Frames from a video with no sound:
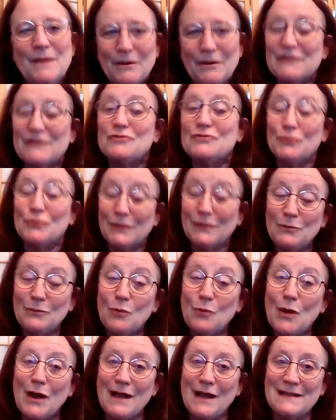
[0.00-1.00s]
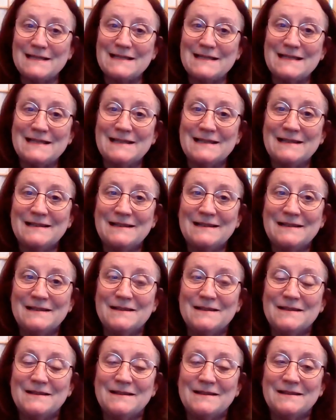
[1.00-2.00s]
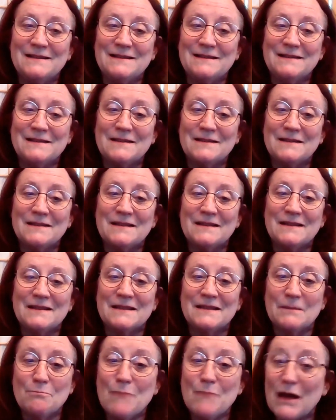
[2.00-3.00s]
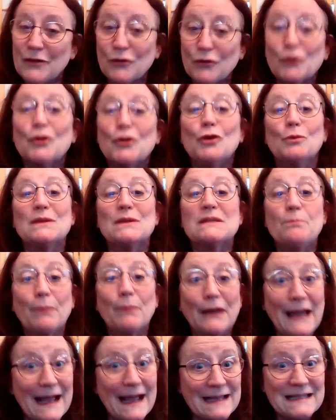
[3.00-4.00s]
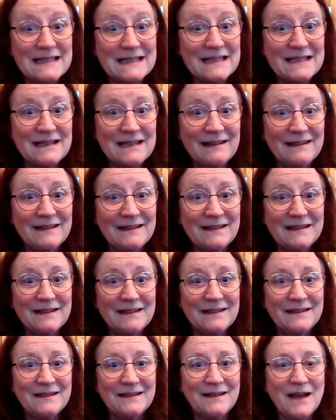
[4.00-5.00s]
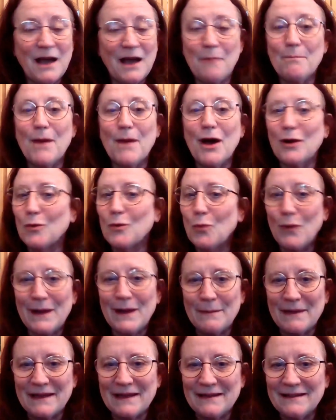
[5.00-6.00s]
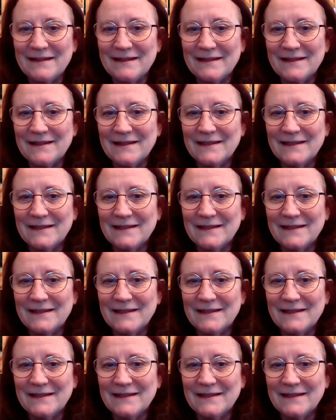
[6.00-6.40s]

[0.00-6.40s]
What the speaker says: Mary truly was the mother who was blessed among women.